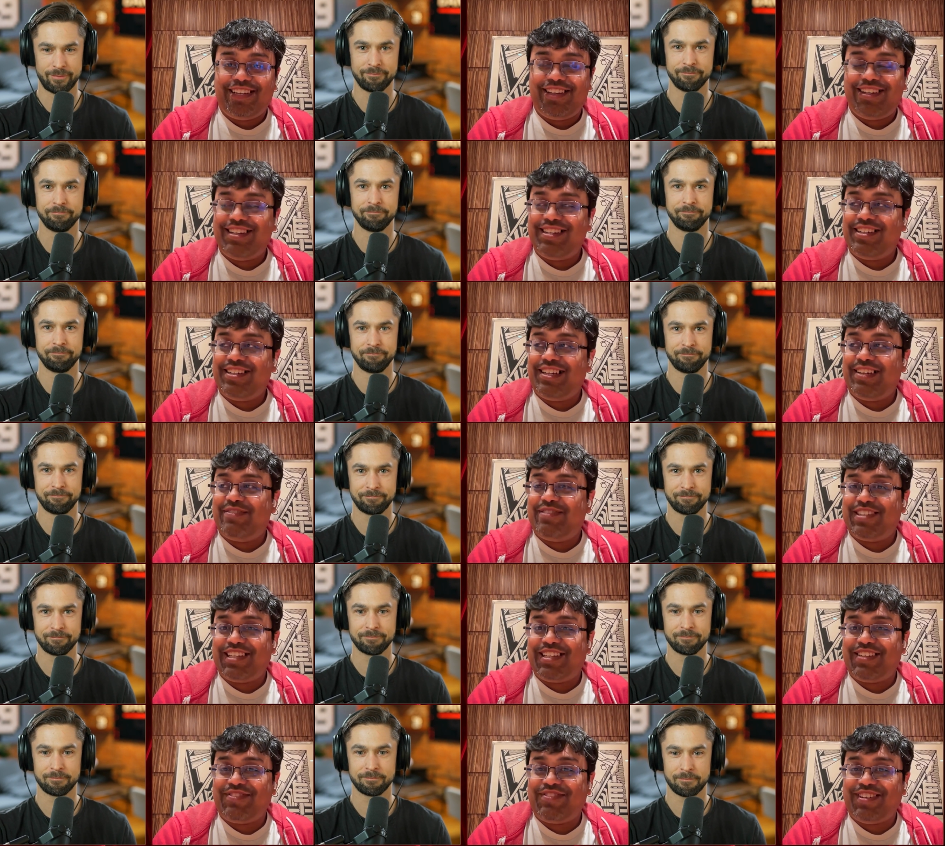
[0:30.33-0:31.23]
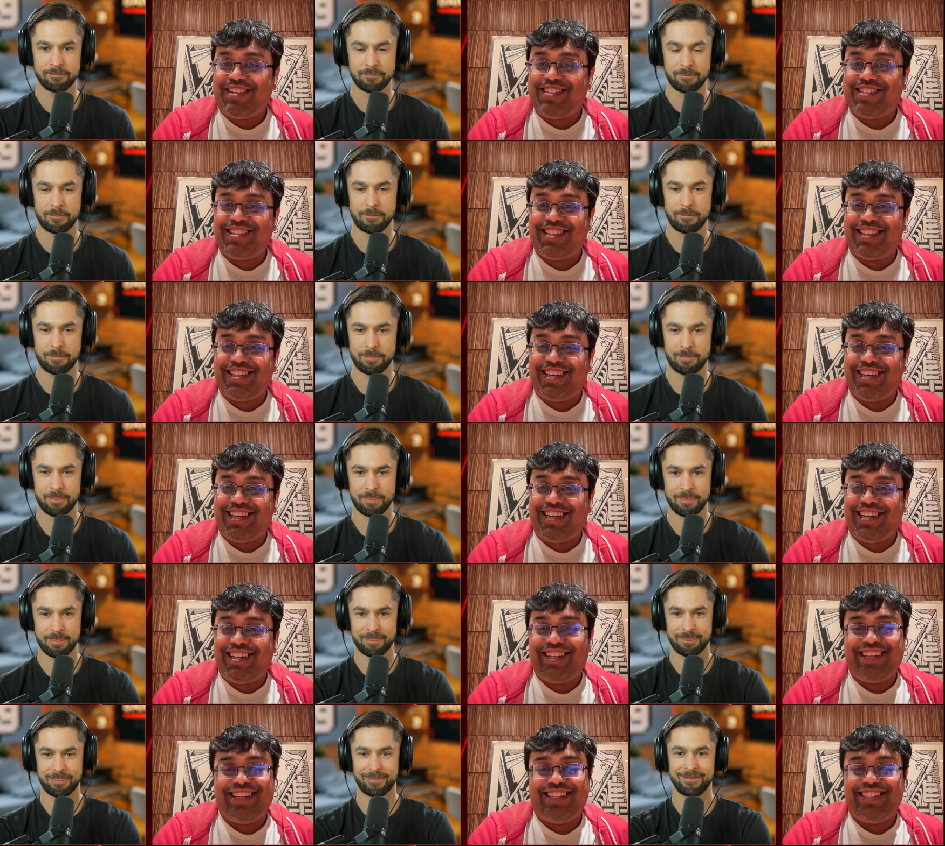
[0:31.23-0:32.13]
Speaker 1: AI mm -hmm. time's like faster than that.
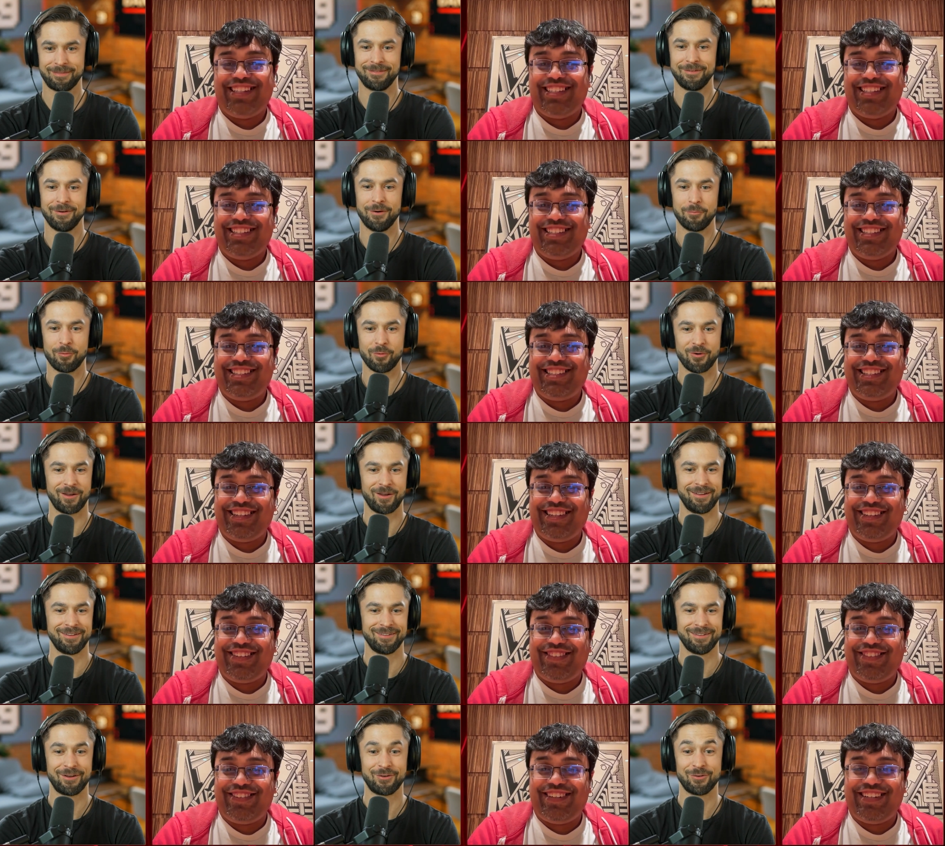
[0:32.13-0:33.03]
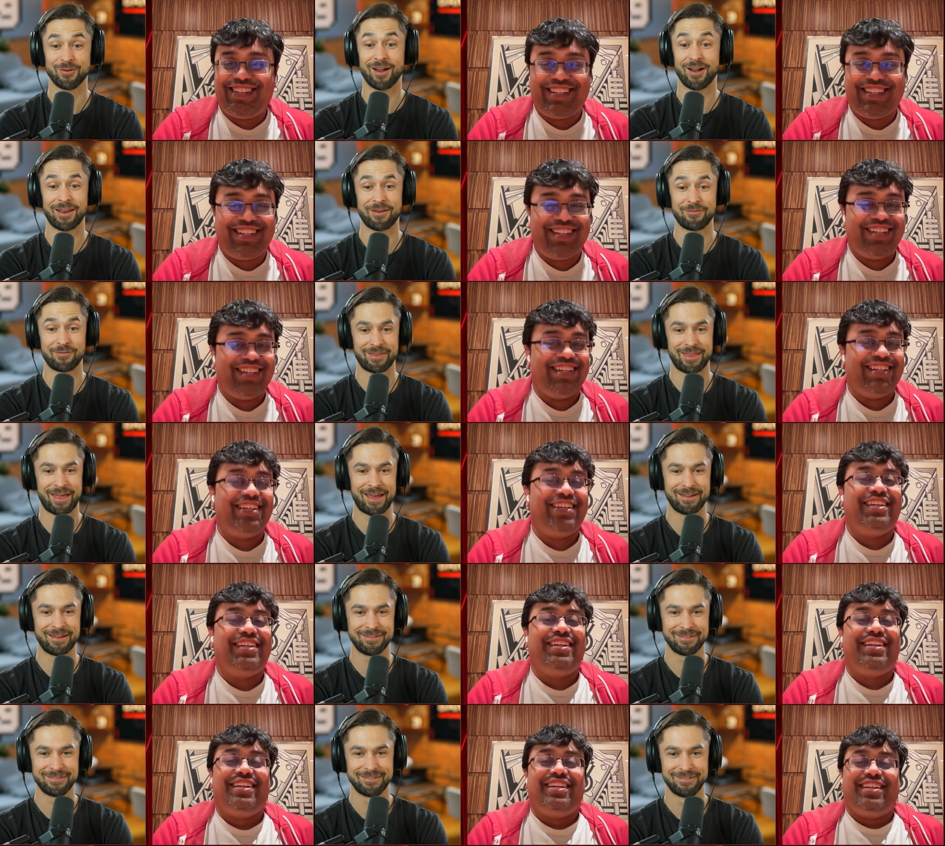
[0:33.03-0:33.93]
Speaker 2: Oh boy, so, I do not uh, envy
Speaker 1: that
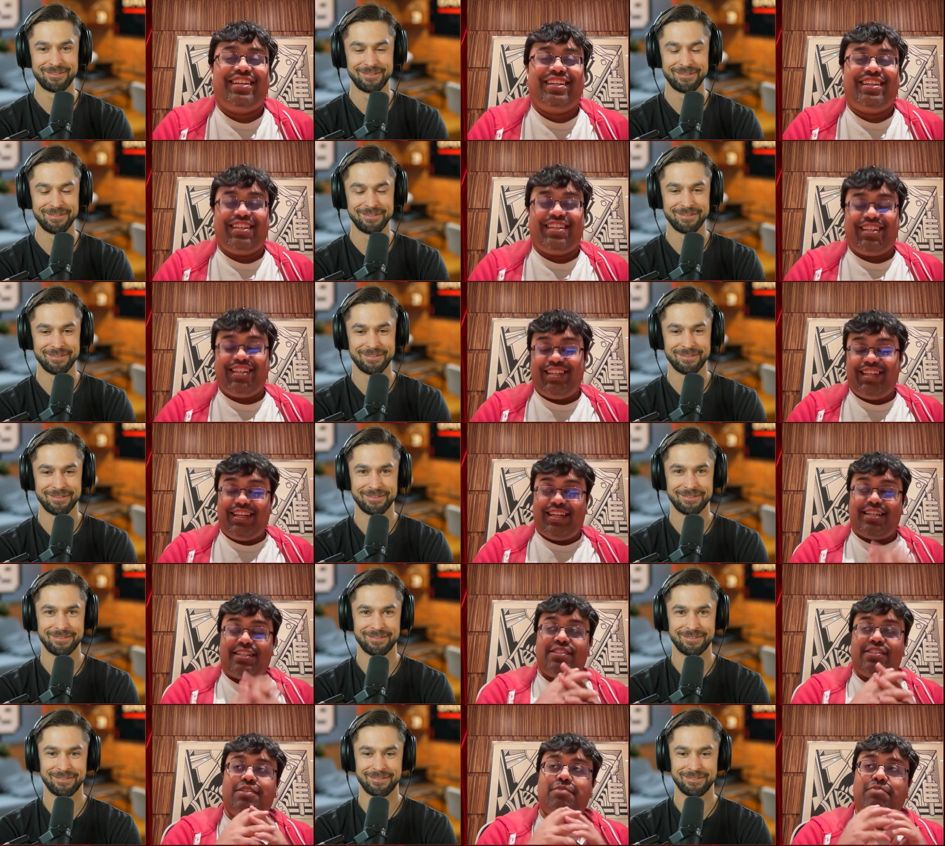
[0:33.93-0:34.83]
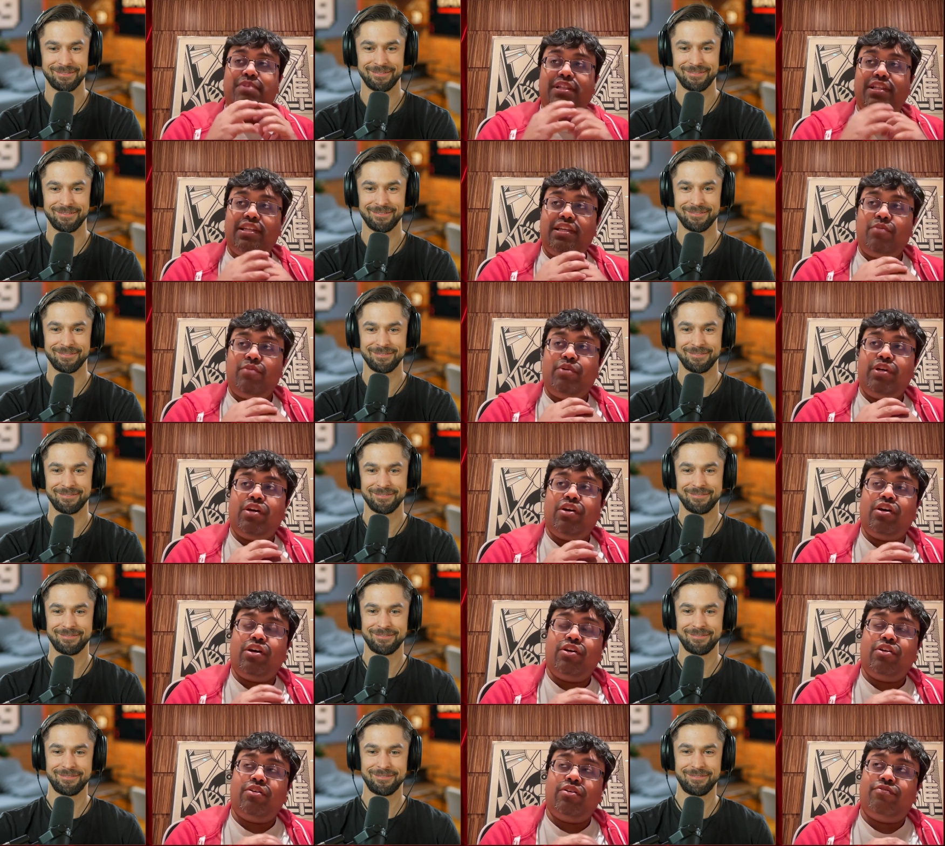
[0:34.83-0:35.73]
yeah, stability. We
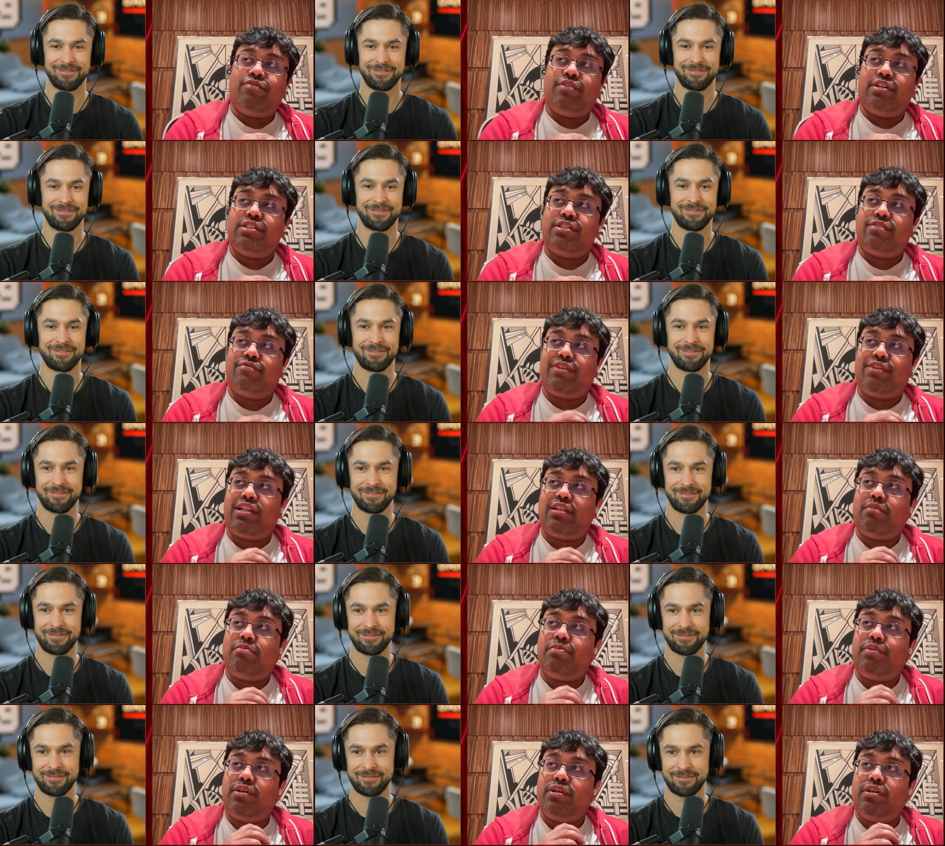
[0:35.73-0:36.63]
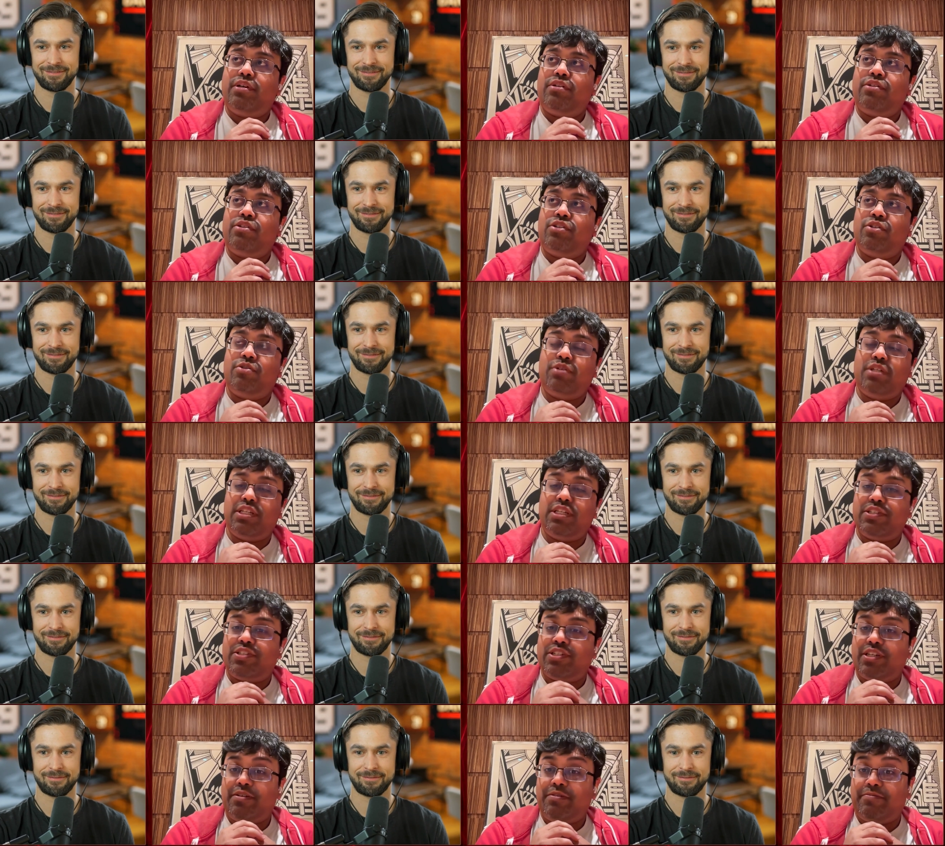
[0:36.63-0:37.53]
hired our first developer two years
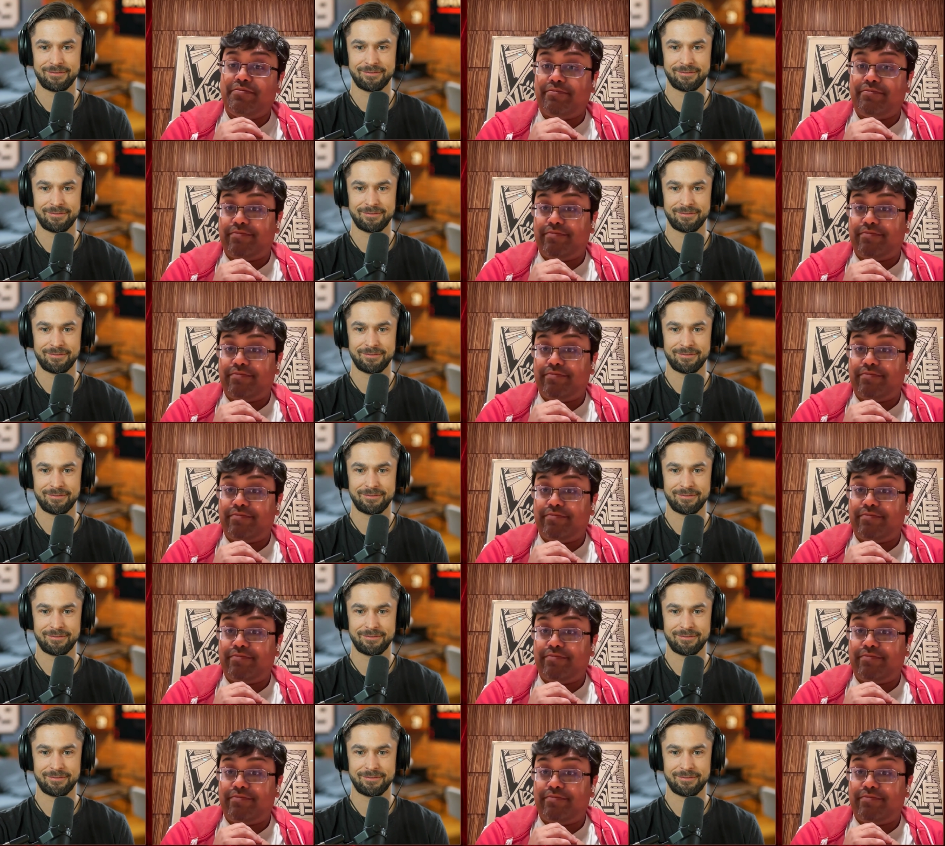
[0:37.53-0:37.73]
ago.